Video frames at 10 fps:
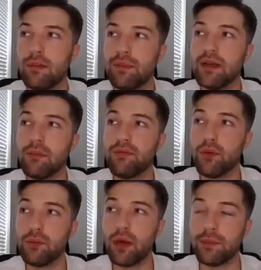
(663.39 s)
Pick number
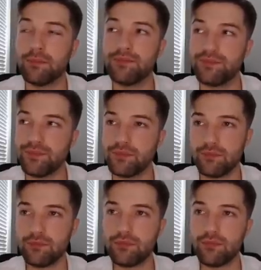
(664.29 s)
41.
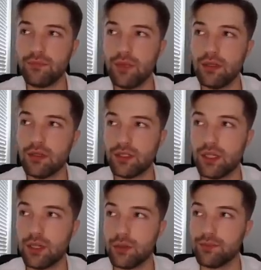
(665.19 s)

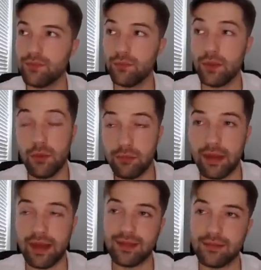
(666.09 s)
So we move
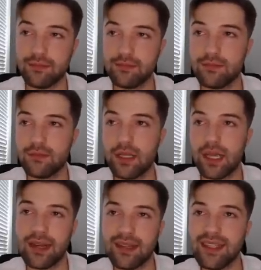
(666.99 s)
back,
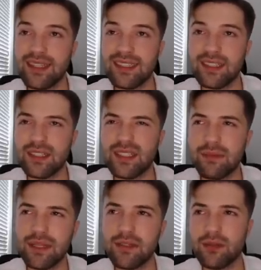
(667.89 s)
and I think this is a good
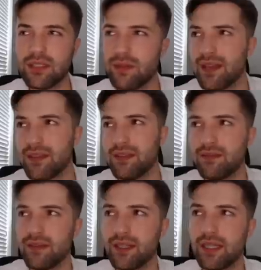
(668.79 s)
time to get Nolan Smith.
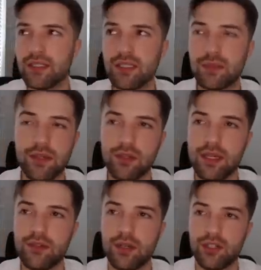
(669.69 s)
He's a special
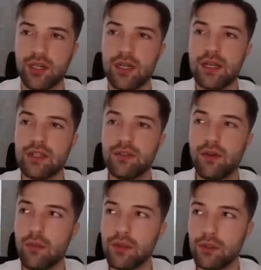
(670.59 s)
edge rusher.
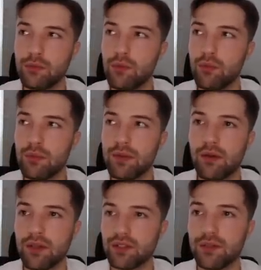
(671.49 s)
Devon Witherspoon would have been
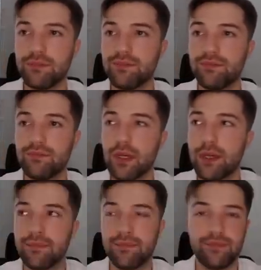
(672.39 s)
awesome,
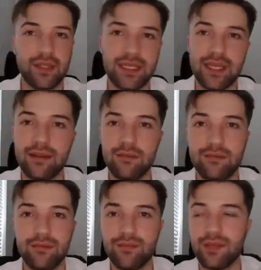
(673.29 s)
but
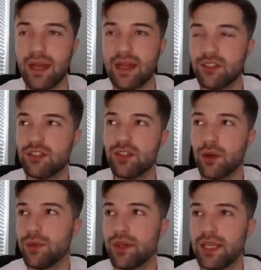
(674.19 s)
again, I just
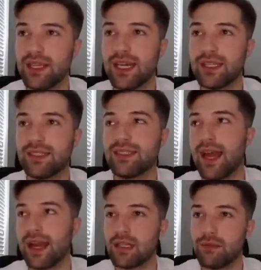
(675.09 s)
don't think that it's
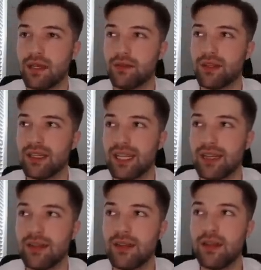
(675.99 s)
as big of a
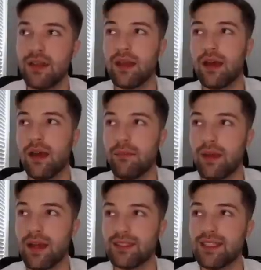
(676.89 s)
need
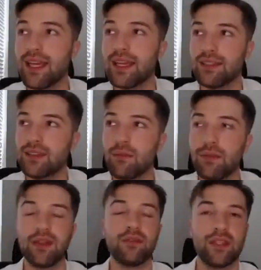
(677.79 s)
as getting
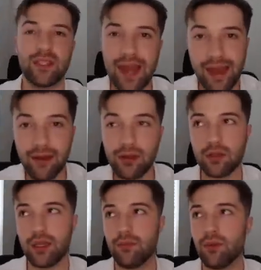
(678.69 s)
somebody of the
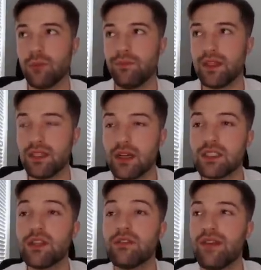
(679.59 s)
talent level. It's not
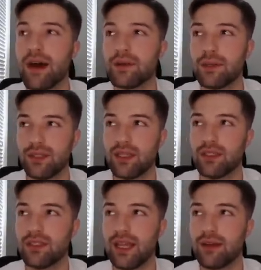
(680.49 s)
as good value as
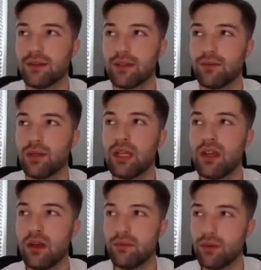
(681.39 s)
getting the talent level
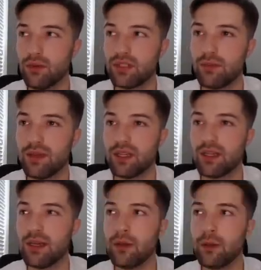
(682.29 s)
of Nolan Smith.
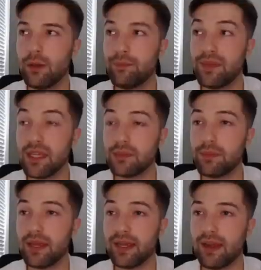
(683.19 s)
This
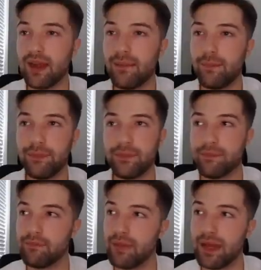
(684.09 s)
pick,
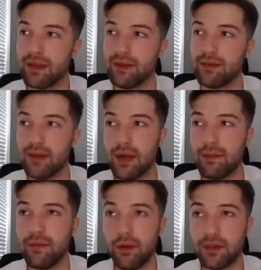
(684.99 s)
man, I'm
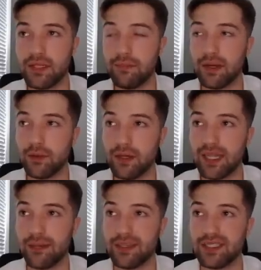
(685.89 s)
having a hard time not going
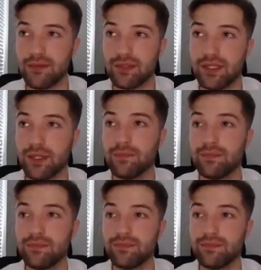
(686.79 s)
Tyrique Stevenson.